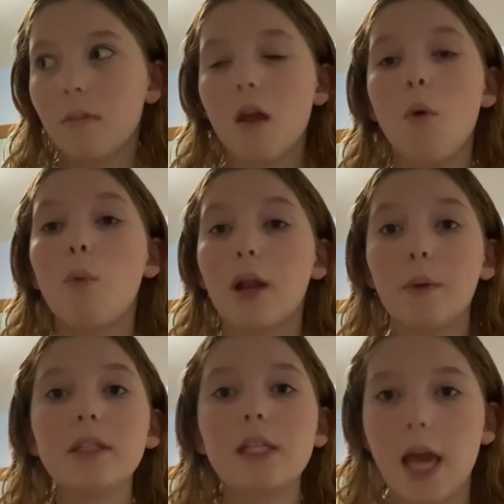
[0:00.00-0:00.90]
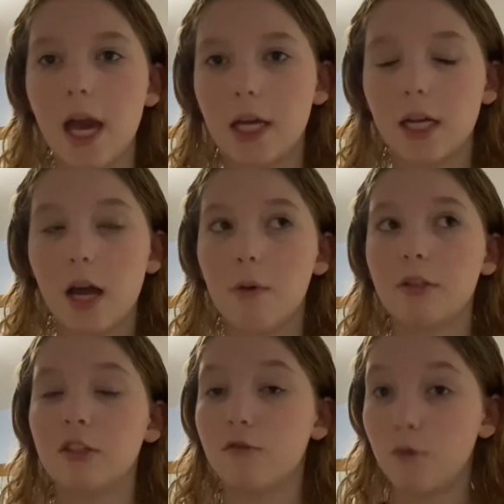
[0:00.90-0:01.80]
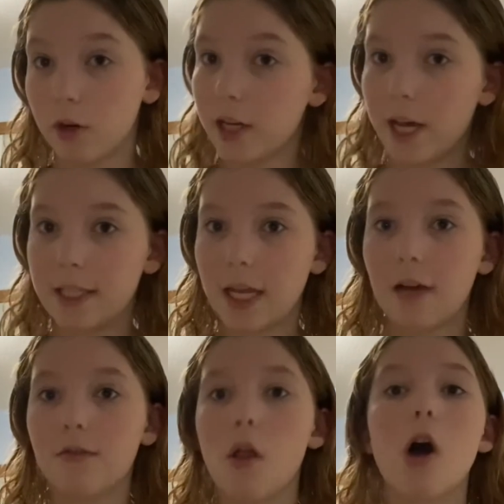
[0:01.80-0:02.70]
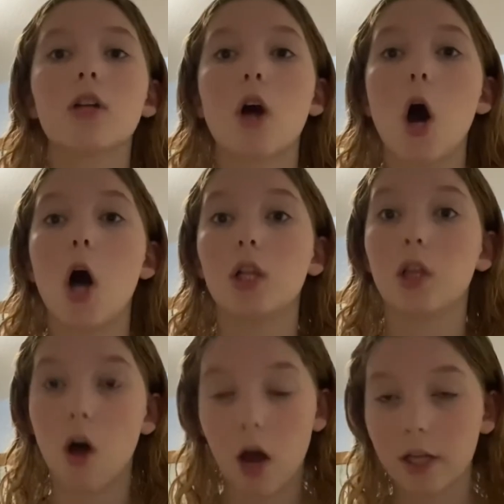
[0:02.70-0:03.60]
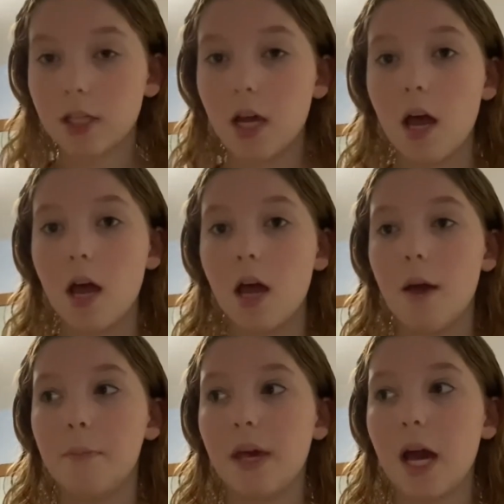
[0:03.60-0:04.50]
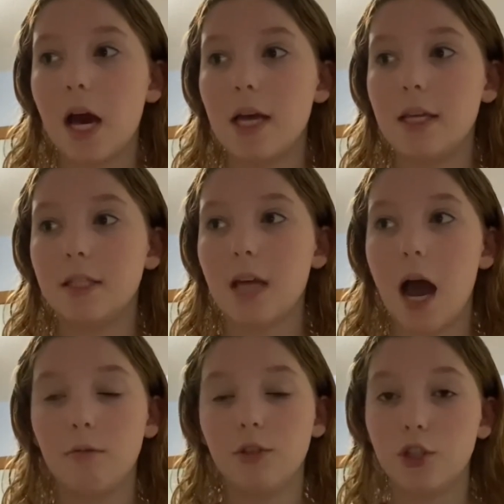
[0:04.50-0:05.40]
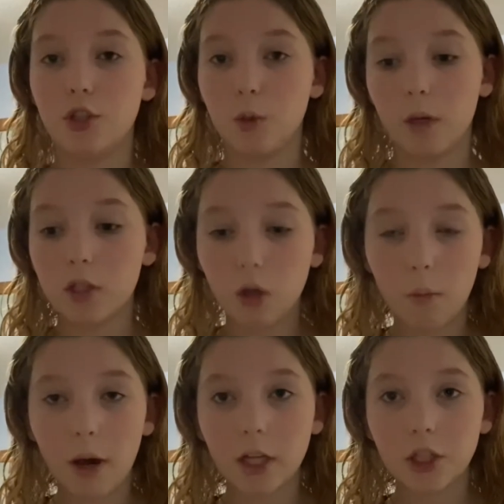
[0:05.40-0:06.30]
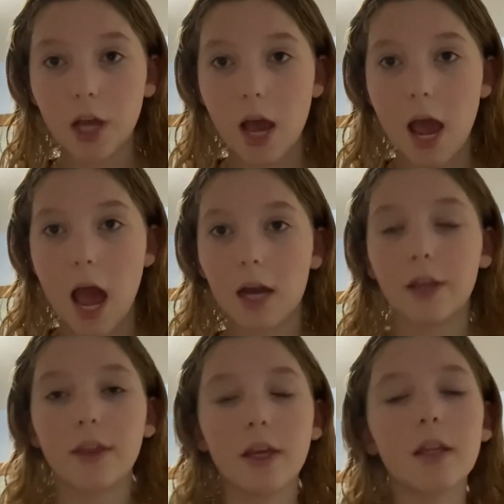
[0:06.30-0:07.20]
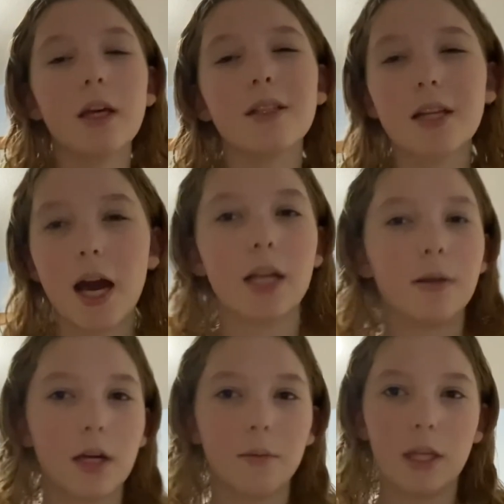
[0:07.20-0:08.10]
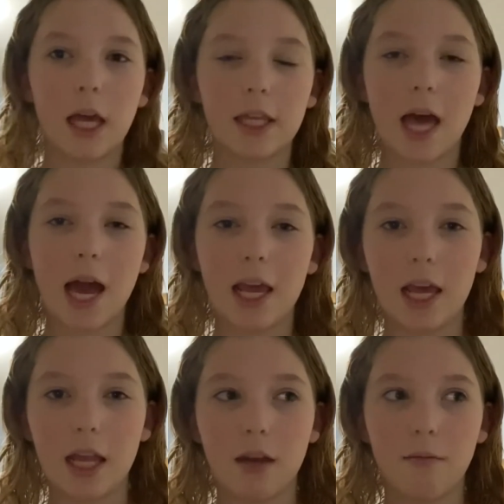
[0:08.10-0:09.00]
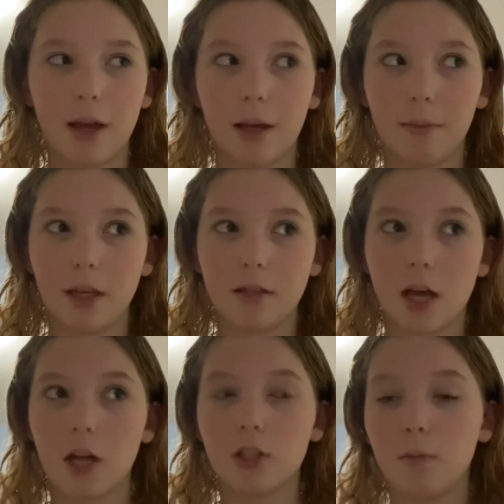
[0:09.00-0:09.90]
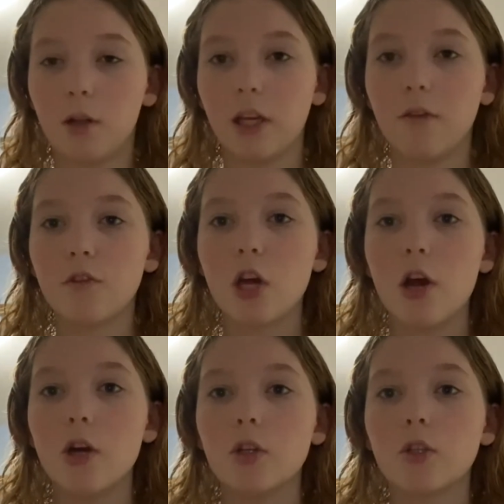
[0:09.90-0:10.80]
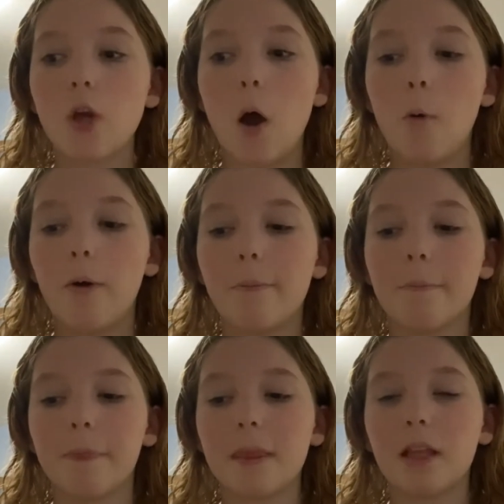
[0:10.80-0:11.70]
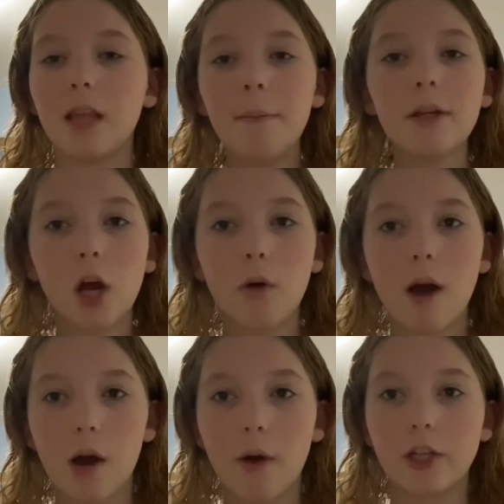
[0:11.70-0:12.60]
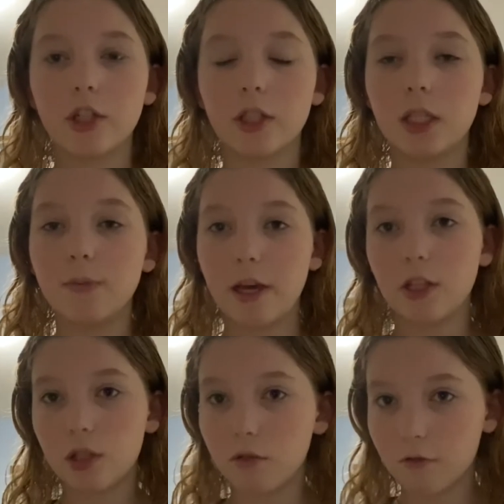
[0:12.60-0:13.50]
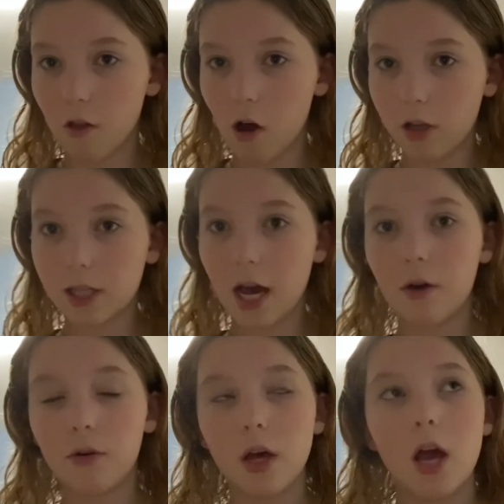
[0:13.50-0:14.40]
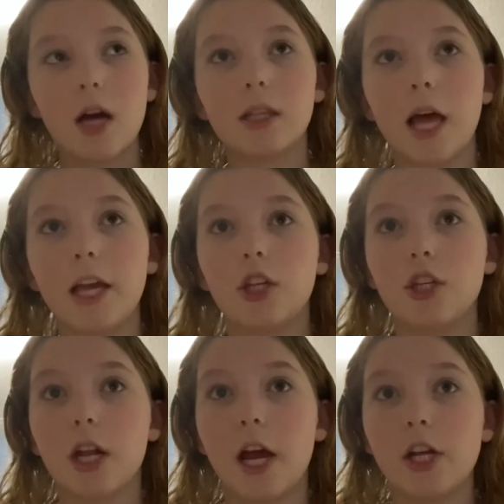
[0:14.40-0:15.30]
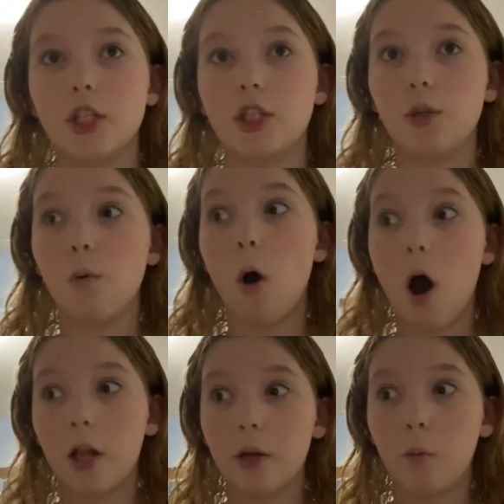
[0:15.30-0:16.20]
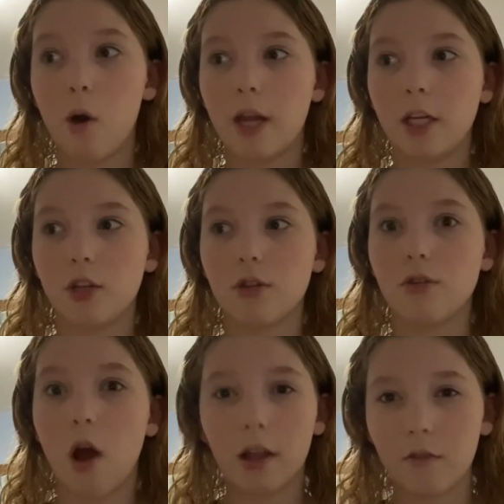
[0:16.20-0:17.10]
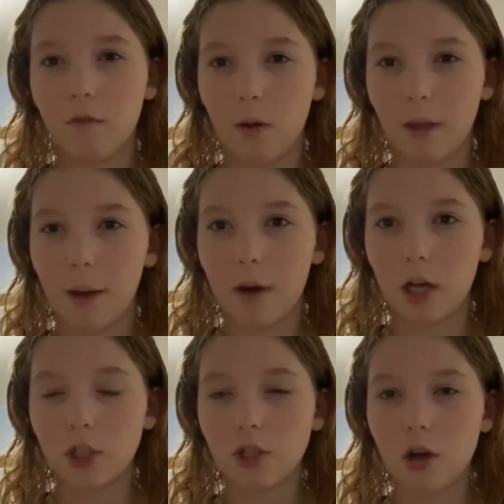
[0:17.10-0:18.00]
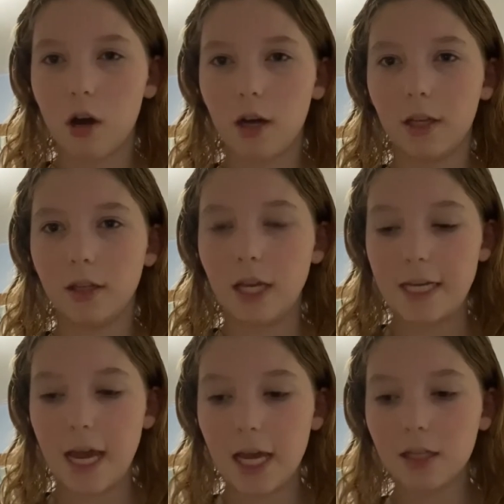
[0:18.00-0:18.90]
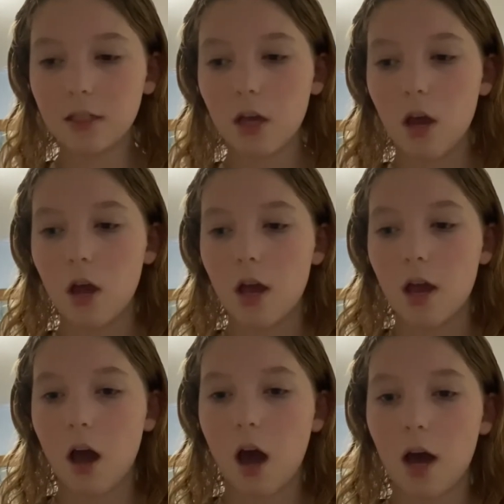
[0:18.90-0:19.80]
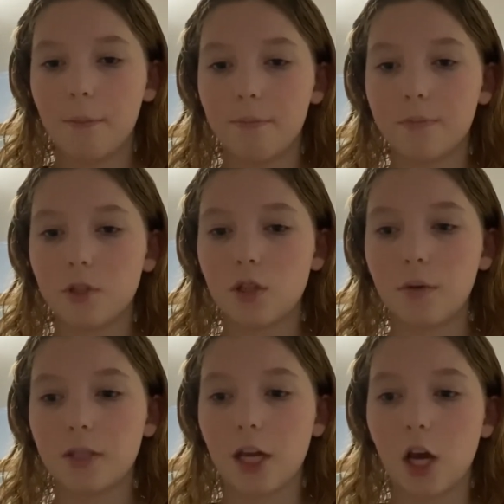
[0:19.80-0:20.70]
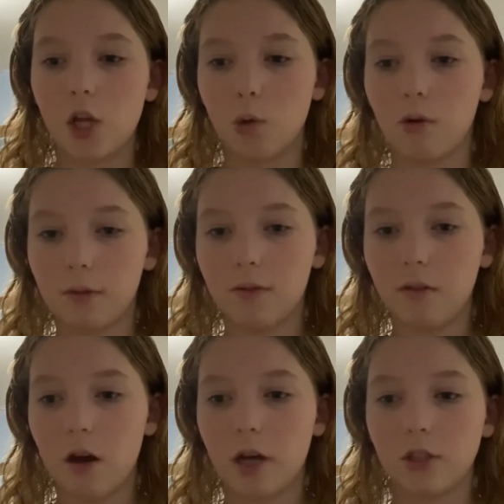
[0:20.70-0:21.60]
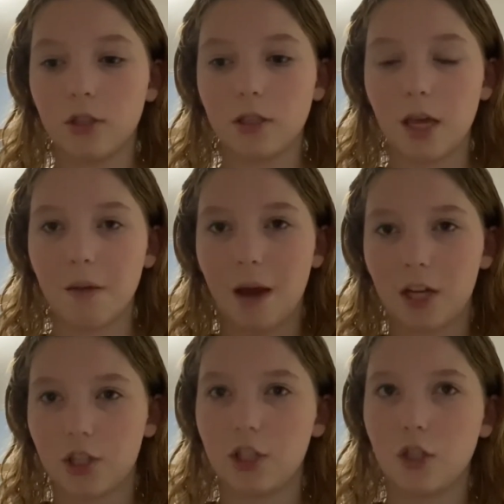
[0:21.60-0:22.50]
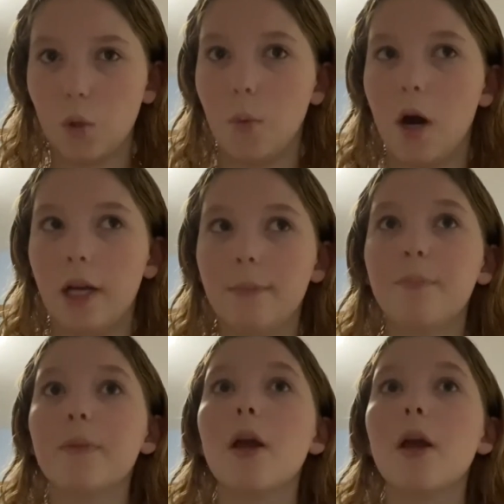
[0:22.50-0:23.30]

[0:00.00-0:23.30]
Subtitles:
when I went to Canada, I went to 4 days and I vlogged a lot because I was just doing so much. And I think that's kind of gonna be like that in Miami / the Maldives. So let me know how I should space those vlogs out. Like, should I just do all in one and just not film that much on the days? So it's like a normal vlog just like mashed into one.